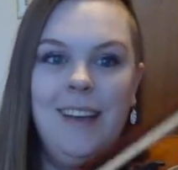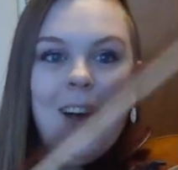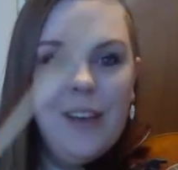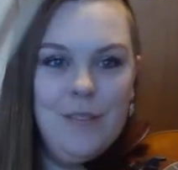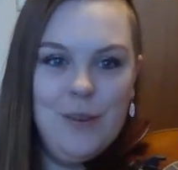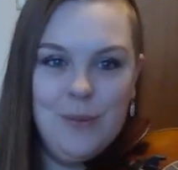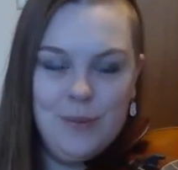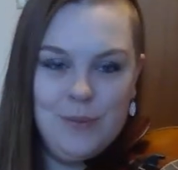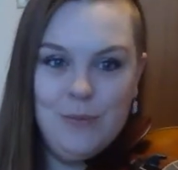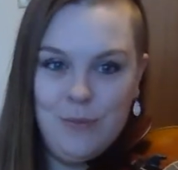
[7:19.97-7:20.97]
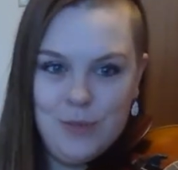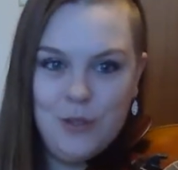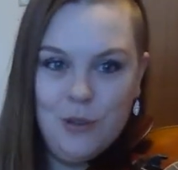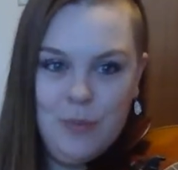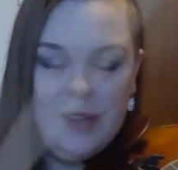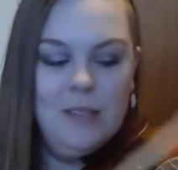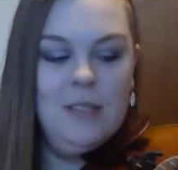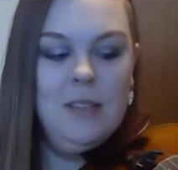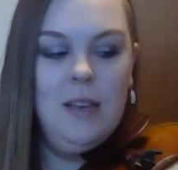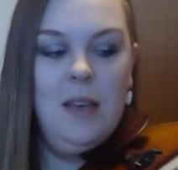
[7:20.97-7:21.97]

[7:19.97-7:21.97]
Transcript: I'll give you two beats.